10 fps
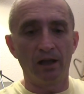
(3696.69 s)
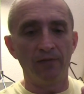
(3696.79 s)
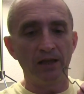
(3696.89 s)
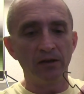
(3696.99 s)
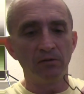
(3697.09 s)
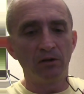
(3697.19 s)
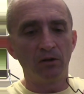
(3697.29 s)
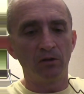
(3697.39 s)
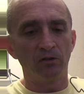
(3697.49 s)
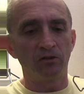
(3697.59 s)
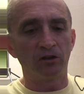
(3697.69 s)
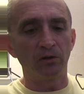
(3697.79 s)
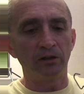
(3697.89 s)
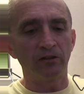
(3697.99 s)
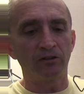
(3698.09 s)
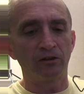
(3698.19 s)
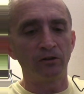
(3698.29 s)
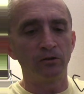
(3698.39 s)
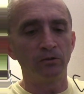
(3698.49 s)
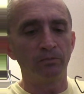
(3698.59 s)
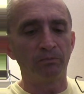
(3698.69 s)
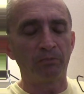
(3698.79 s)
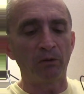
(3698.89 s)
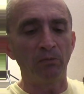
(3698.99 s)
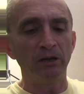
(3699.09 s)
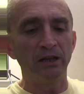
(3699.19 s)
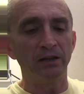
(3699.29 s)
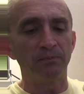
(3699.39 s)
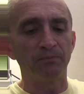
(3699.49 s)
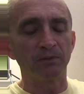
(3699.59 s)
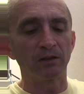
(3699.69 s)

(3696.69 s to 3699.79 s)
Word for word: And then skewer this through probably